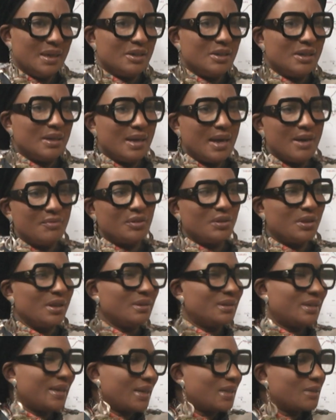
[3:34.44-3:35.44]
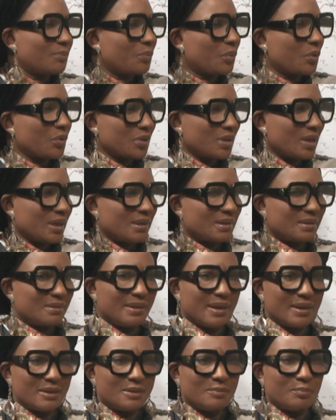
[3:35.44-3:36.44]
everything takes process.
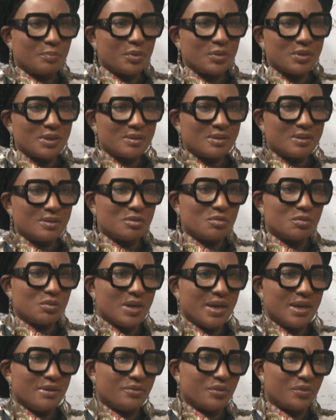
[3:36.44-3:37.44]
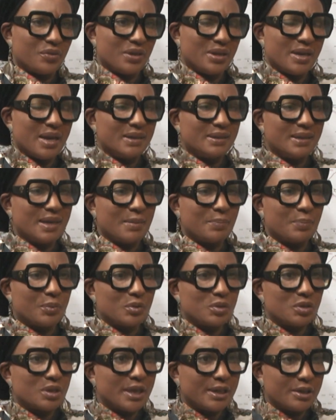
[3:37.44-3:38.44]
There's processes to everything, and there are
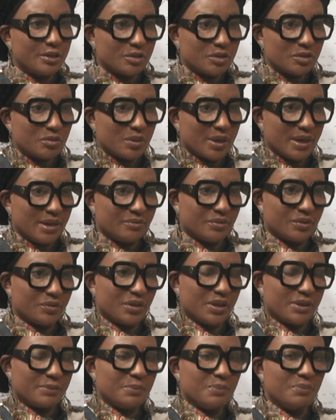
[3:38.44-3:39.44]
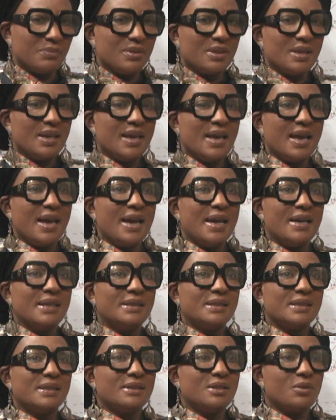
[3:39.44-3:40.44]
procedures to everything.
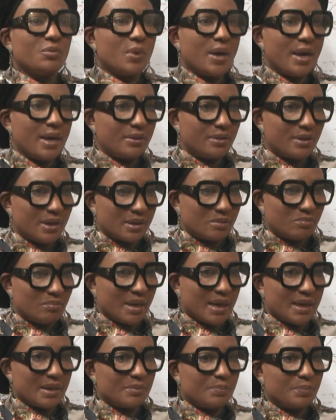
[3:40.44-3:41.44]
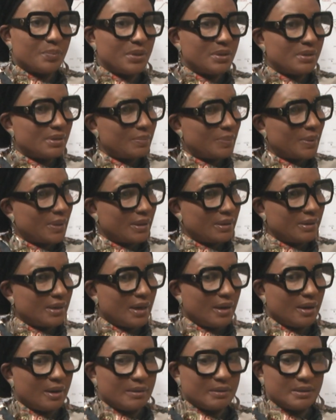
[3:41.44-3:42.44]
And the way that my principal,
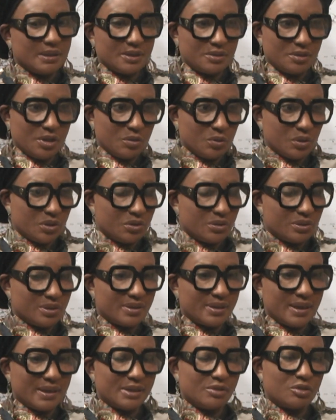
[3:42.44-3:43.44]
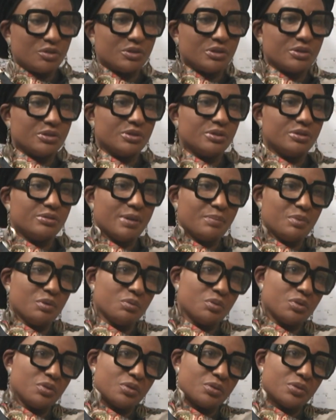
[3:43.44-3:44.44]
distinguished Senator Rabiu
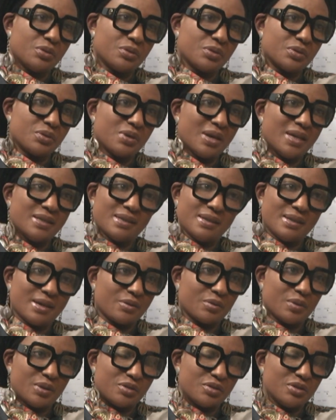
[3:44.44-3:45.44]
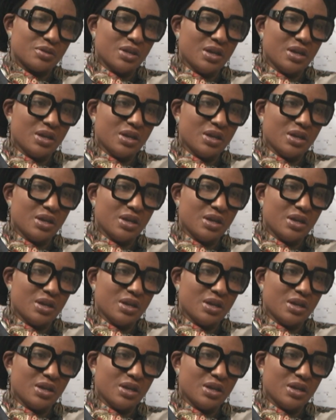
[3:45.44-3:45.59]
Musa Kwankwaso, answered that question,